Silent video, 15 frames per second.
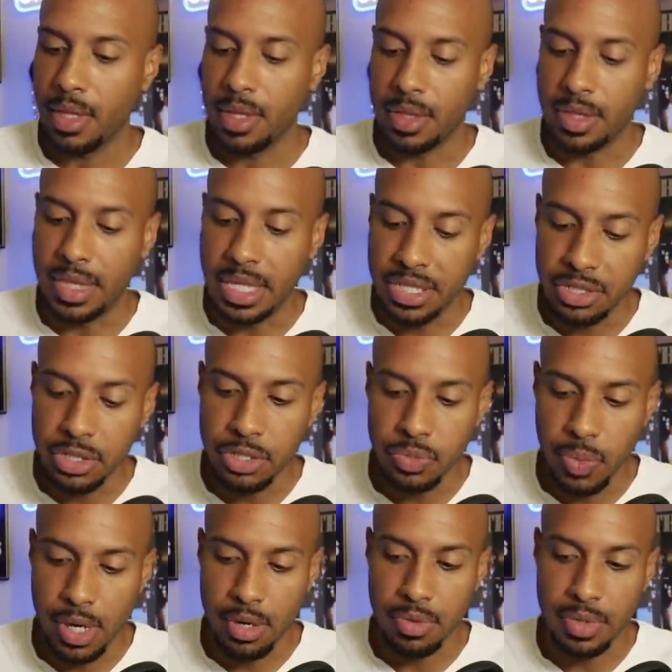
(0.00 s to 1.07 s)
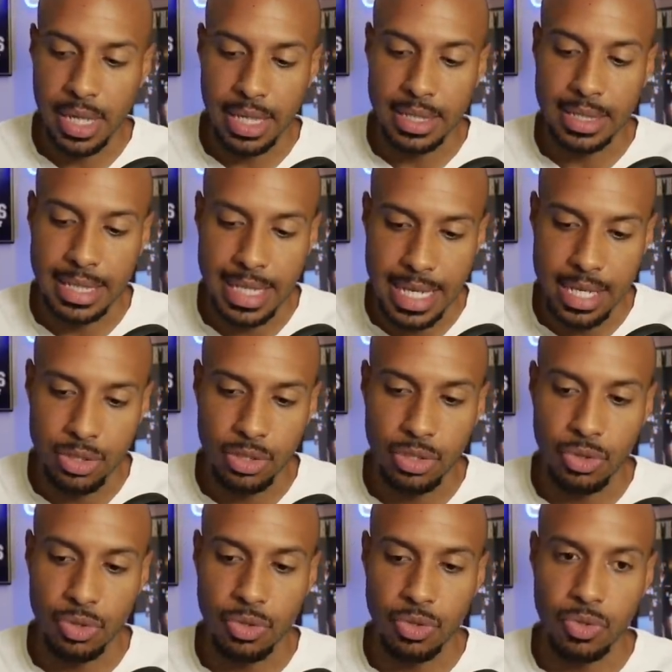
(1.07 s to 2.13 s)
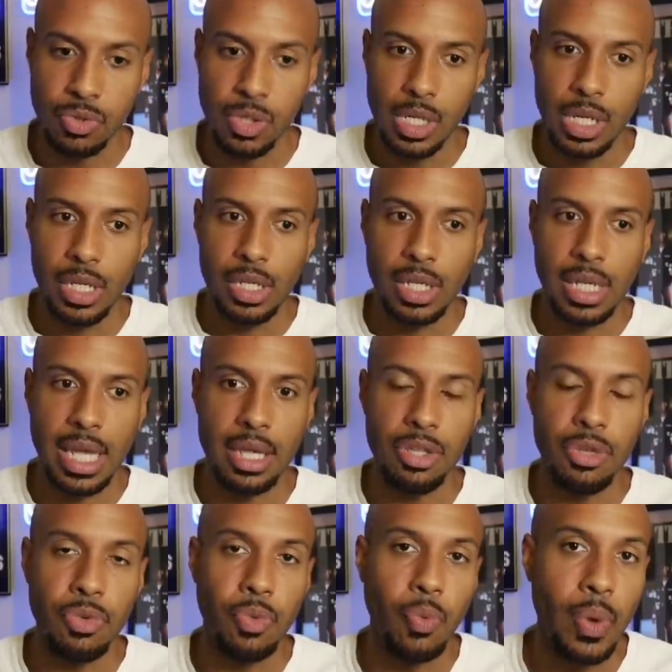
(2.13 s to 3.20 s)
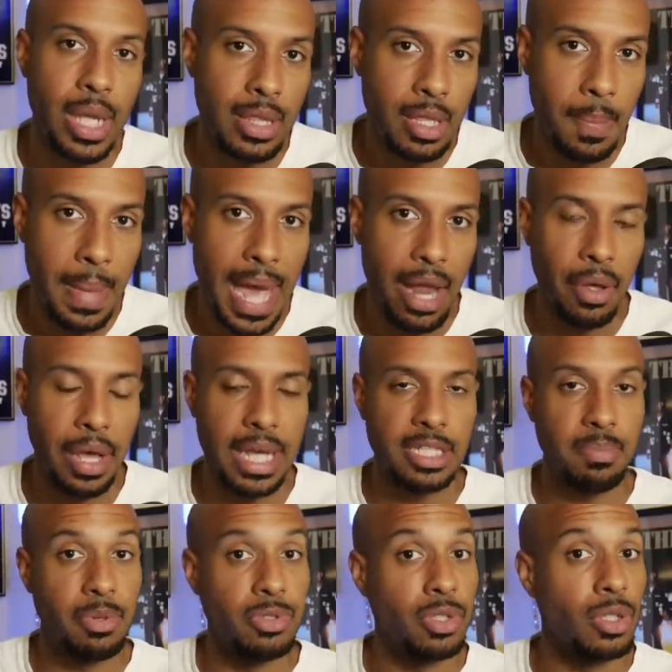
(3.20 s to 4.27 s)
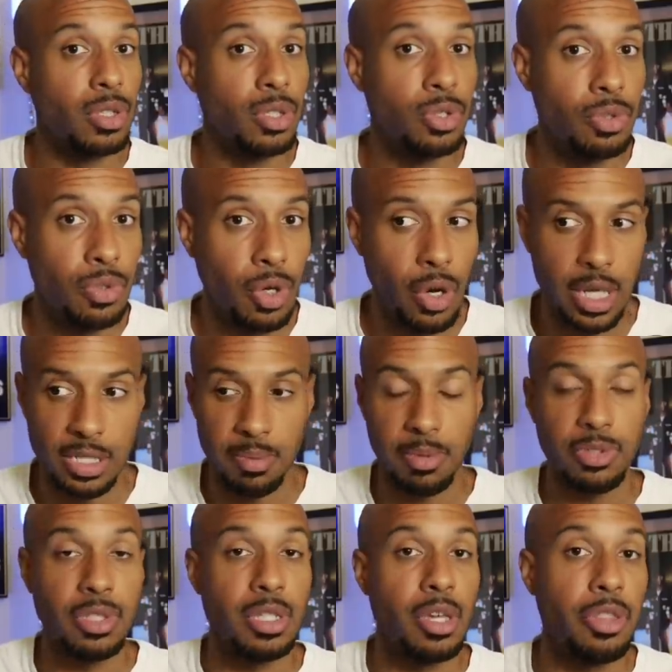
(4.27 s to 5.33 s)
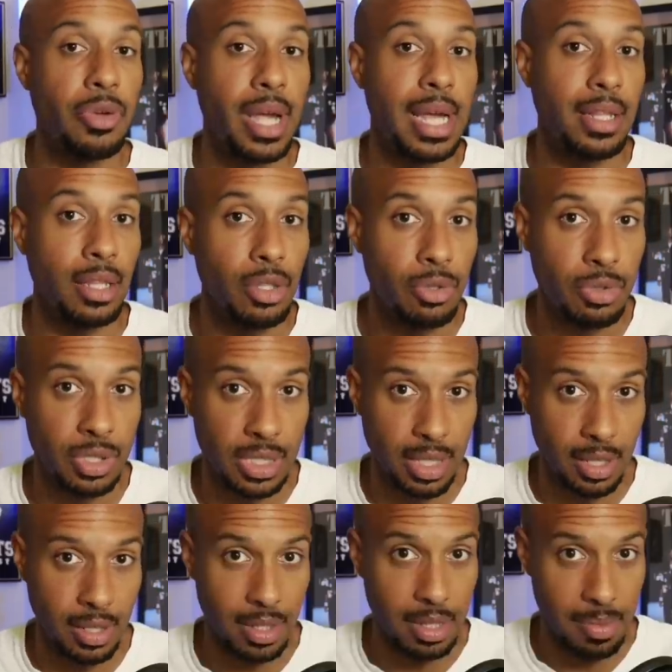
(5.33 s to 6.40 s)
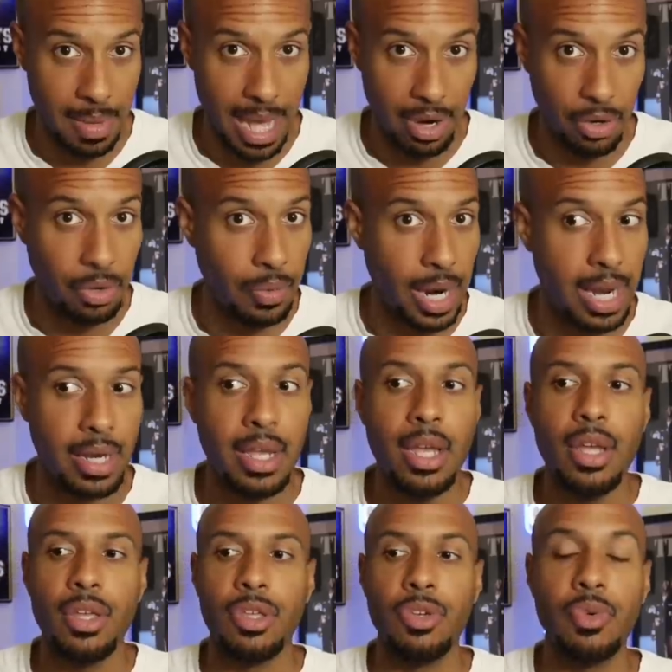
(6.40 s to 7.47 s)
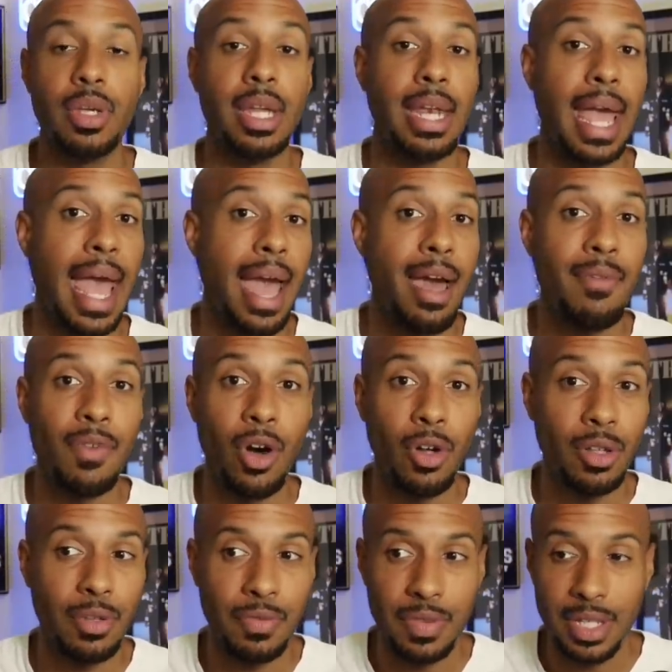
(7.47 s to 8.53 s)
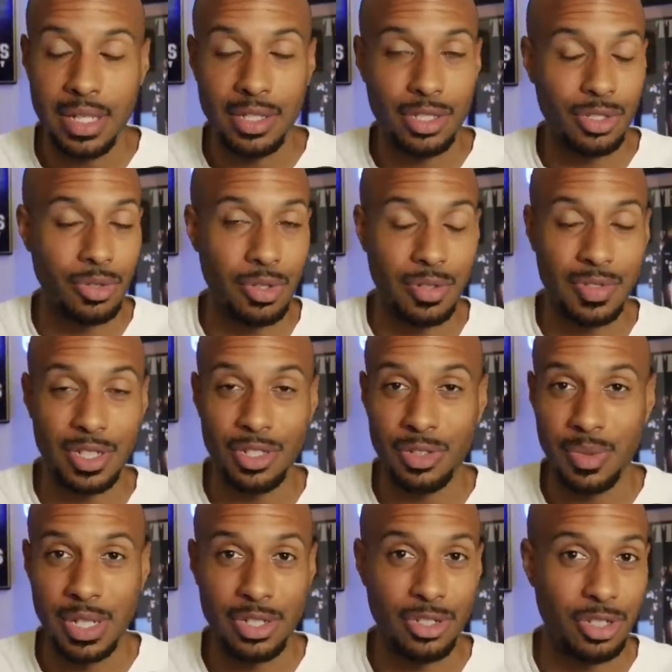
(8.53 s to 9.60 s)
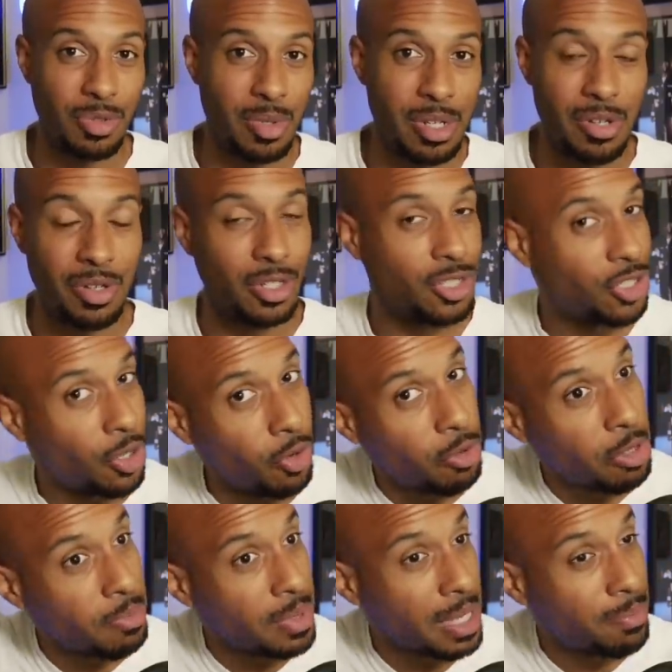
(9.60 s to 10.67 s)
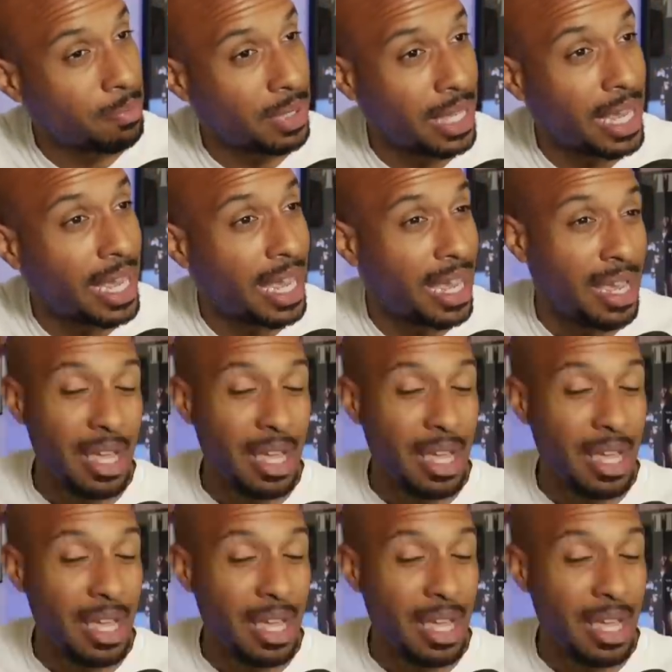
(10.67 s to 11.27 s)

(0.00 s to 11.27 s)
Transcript: this is where things get to, can you win the battle as opposed to the other guy losing the battle, right? You can have all of these sort of situations where you can show the big play,